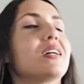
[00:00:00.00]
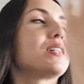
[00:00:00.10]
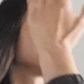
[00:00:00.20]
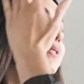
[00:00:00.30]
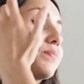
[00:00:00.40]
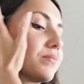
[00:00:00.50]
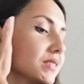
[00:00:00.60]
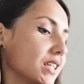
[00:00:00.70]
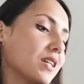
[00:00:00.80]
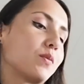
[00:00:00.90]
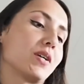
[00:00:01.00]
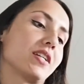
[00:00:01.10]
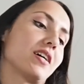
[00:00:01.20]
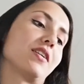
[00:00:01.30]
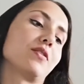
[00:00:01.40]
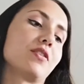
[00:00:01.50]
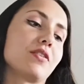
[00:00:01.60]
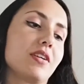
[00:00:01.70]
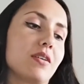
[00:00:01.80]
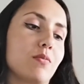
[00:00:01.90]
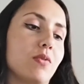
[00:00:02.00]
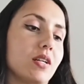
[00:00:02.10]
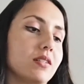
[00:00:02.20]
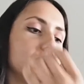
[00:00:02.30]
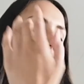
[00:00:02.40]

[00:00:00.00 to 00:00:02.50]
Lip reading: Yeah, when? I don't know what.